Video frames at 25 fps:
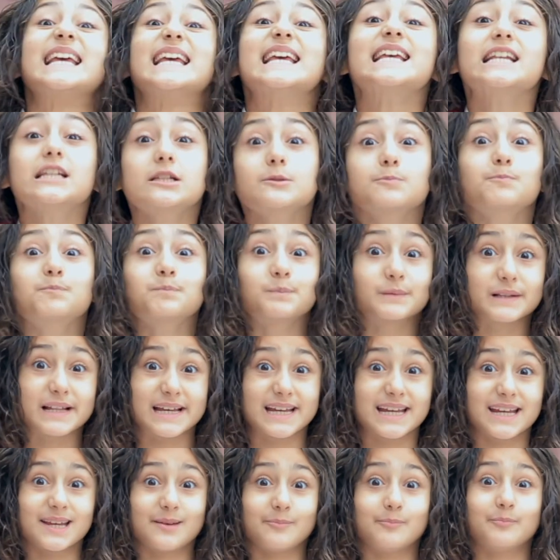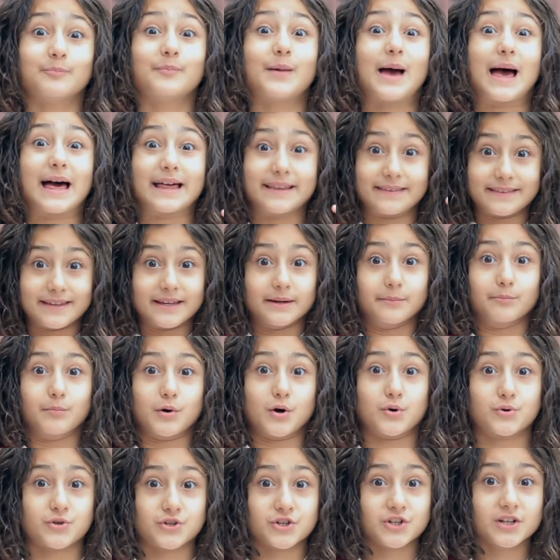Is blame an
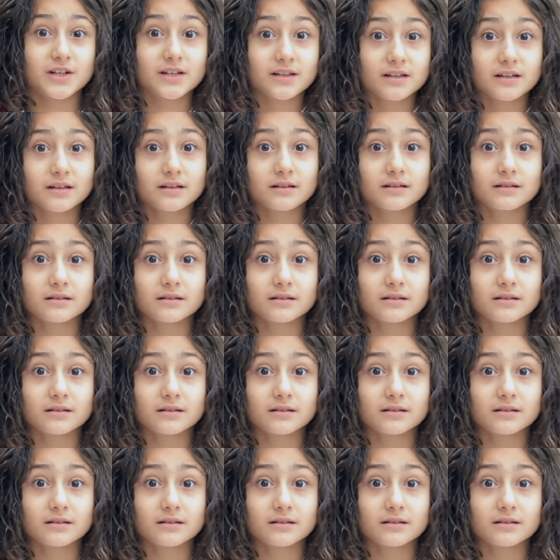emotion?